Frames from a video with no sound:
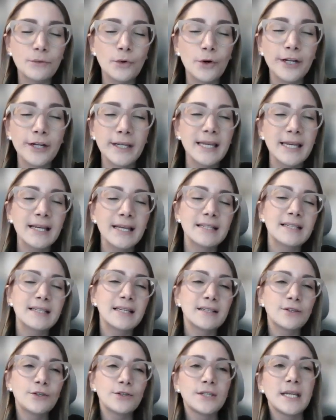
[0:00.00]
working as
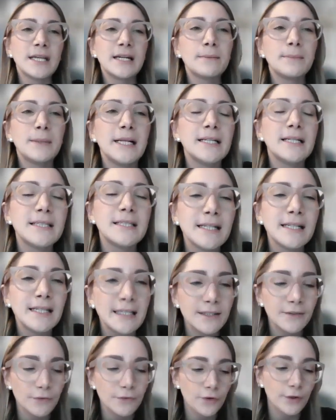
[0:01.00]
a sustainability
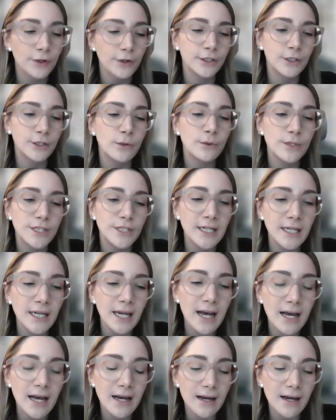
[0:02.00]
lead for Doji,